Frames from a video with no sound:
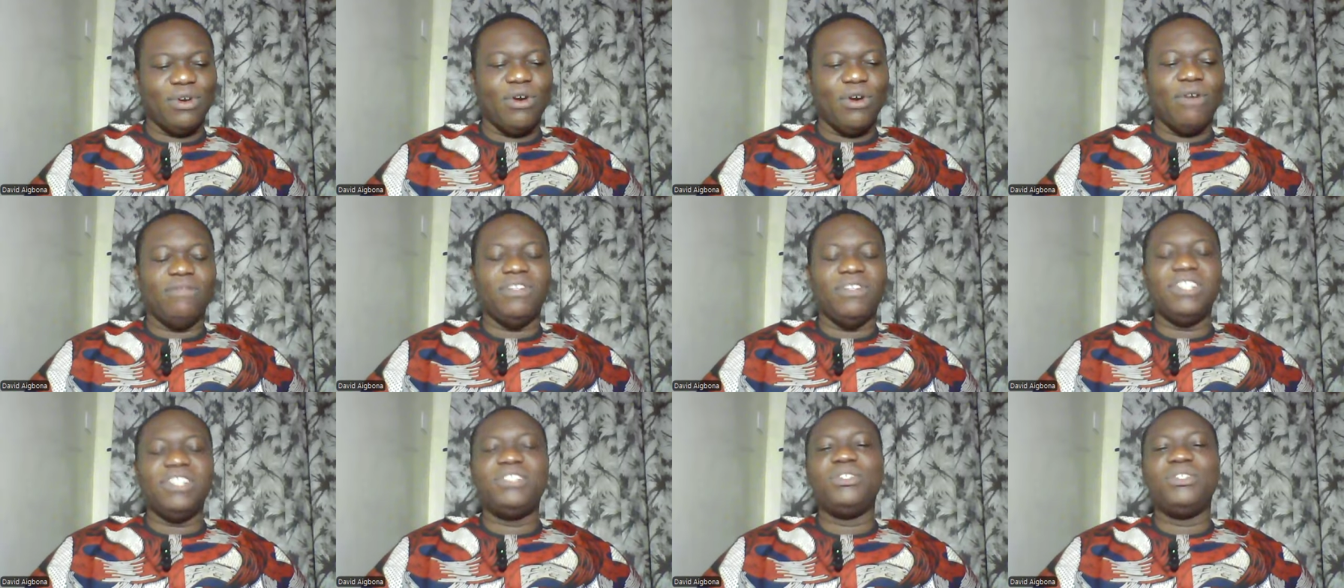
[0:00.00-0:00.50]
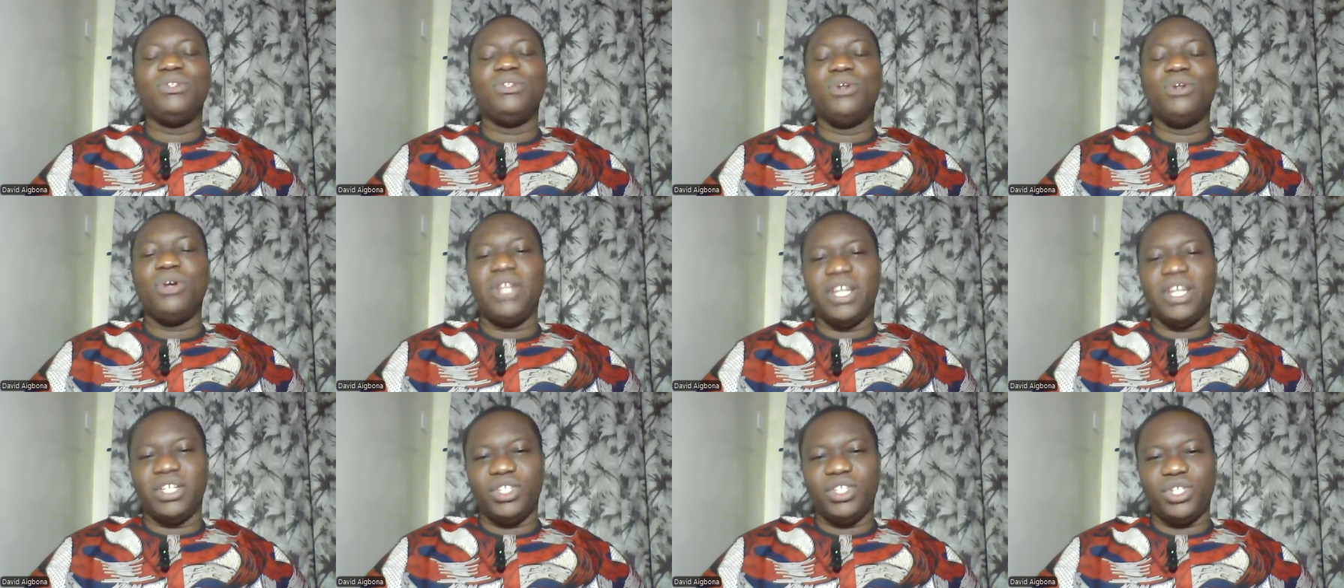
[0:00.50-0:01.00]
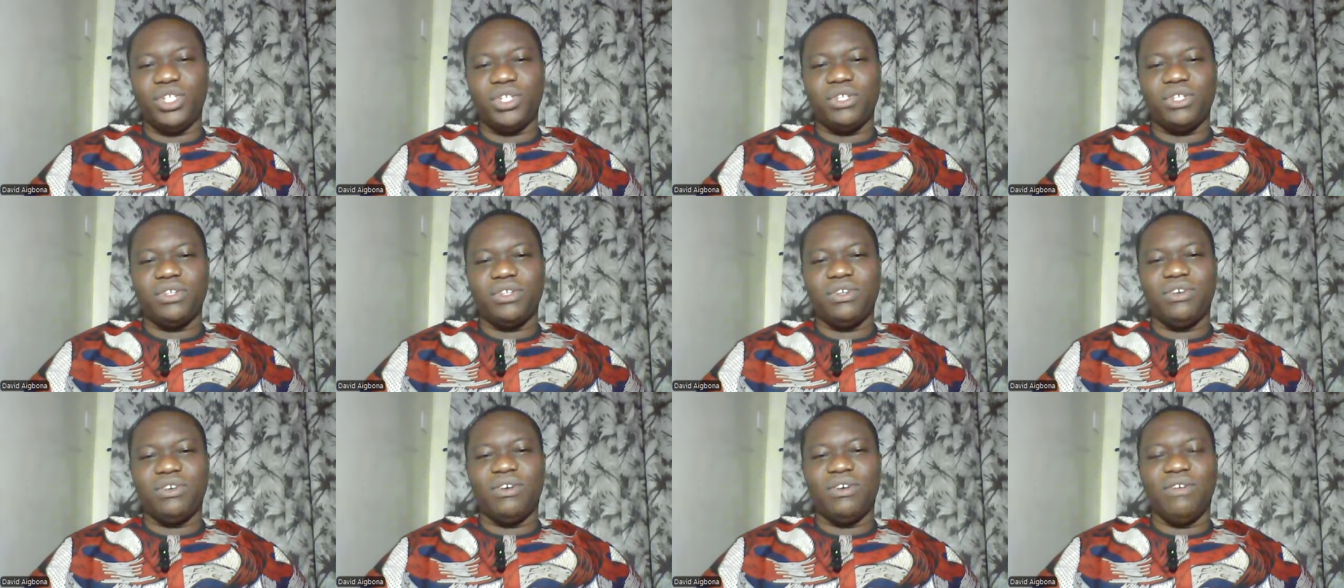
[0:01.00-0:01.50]
of this knowledge
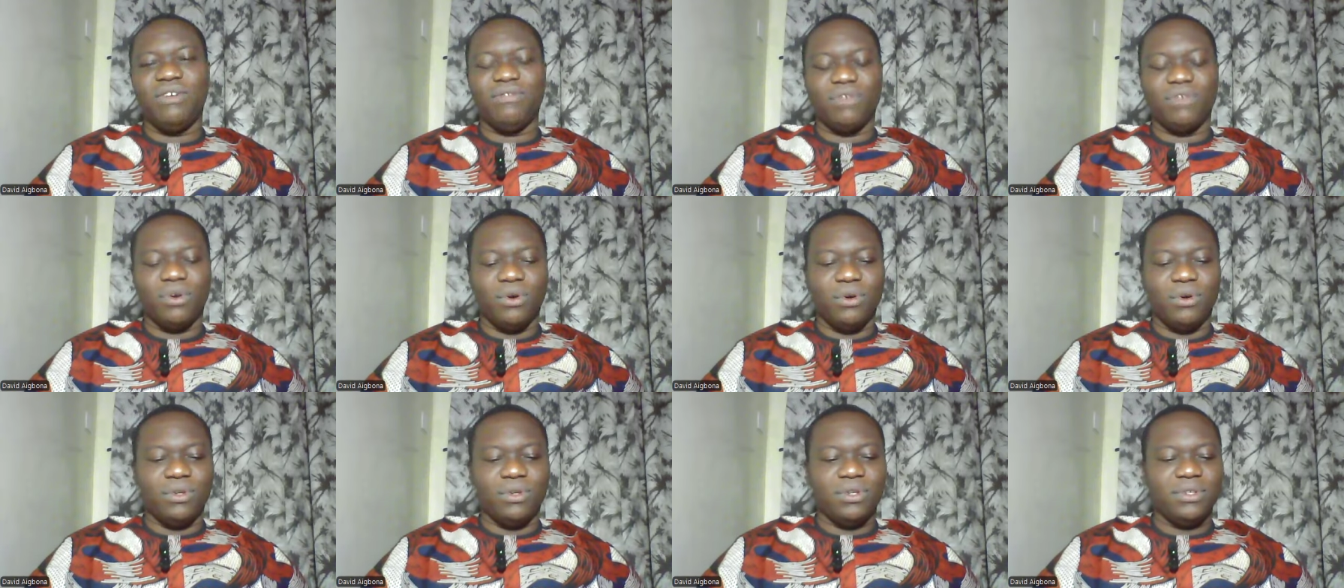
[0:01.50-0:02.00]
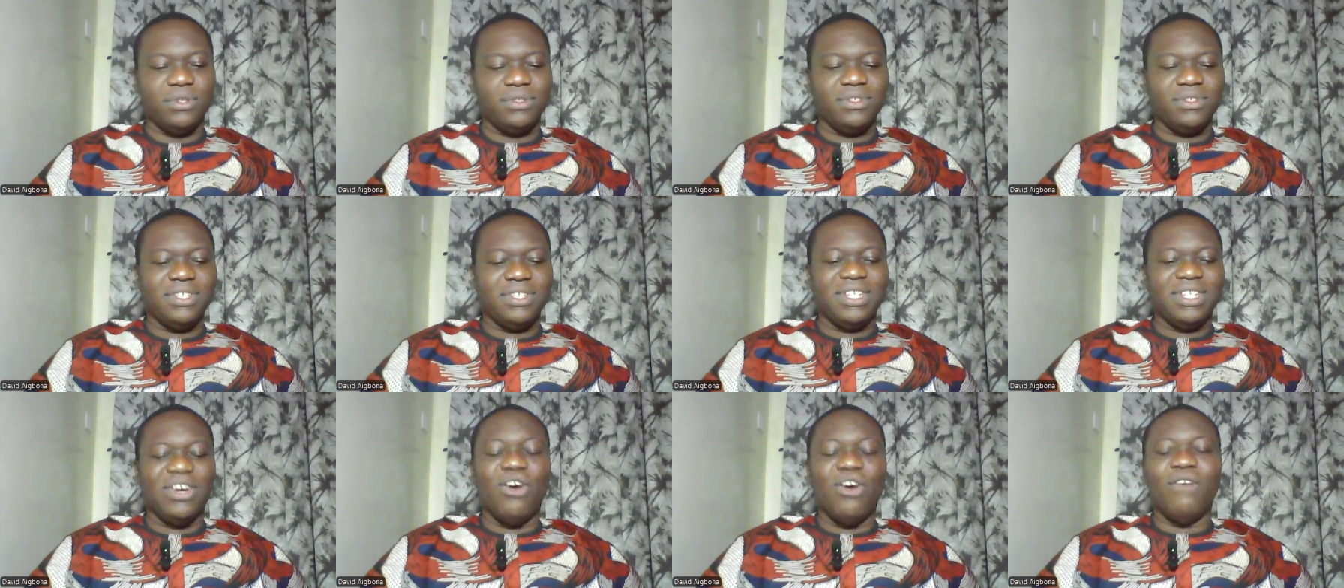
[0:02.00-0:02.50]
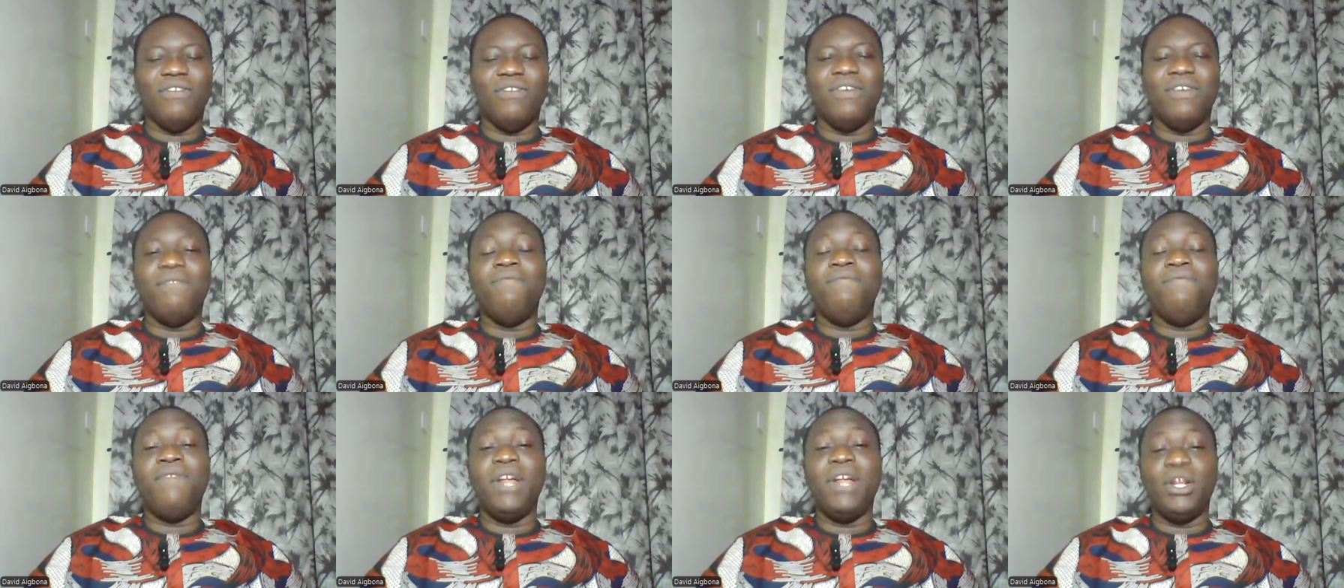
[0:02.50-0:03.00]
of God of
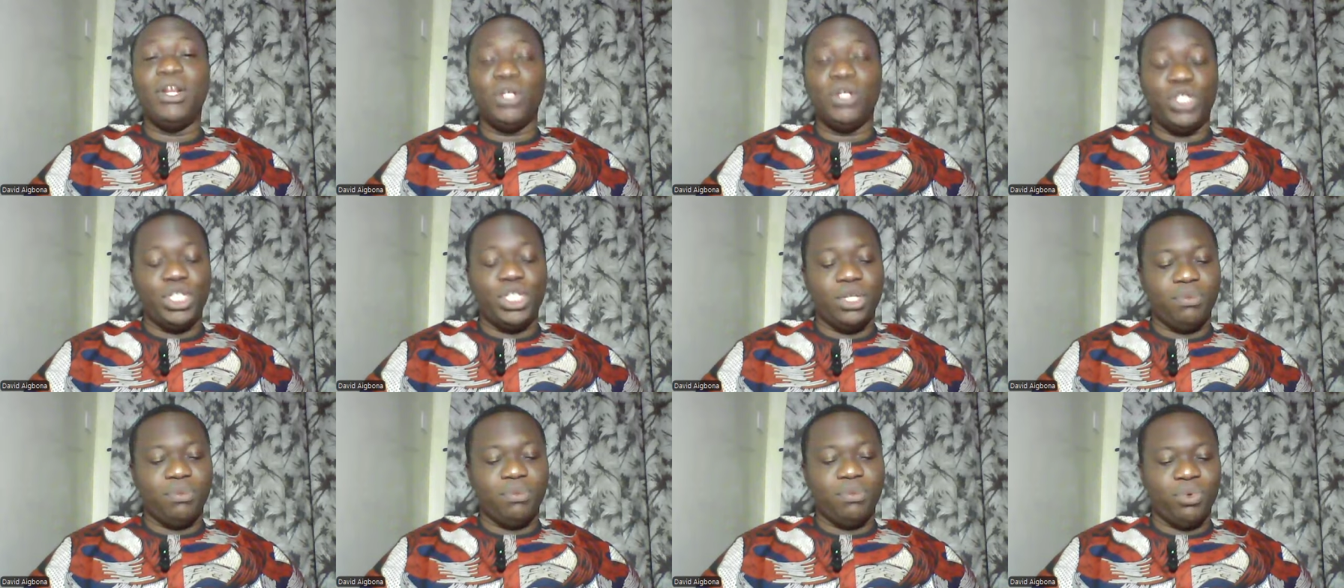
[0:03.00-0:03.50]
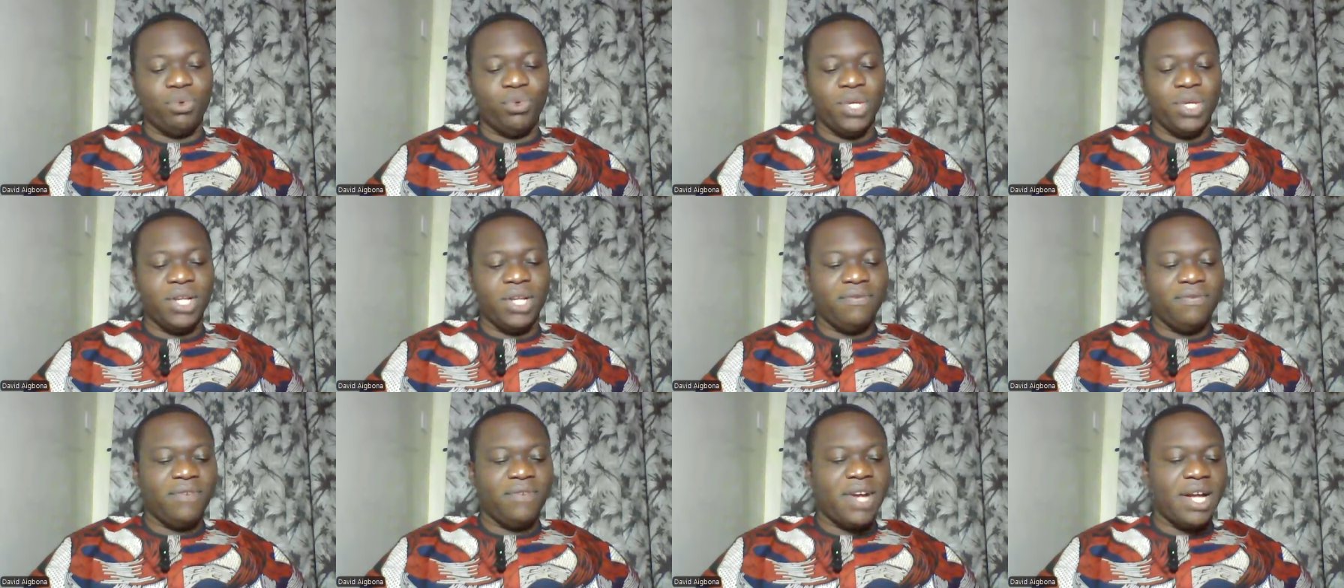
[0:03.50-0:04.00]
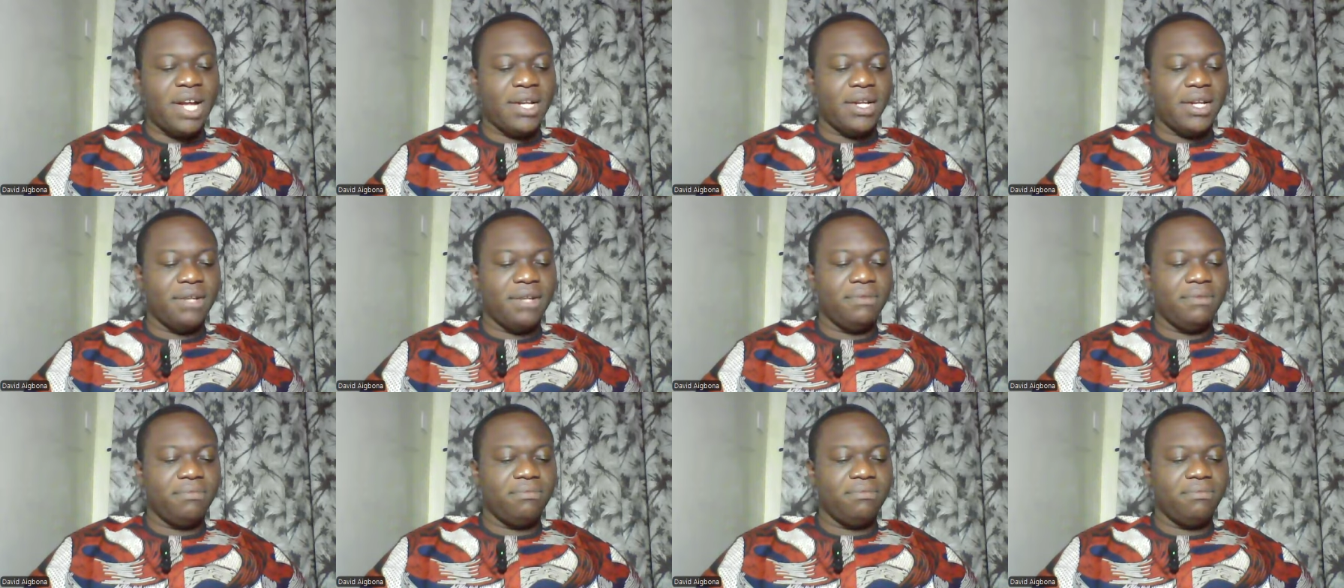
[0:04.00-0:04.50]
the fellowship with the Father.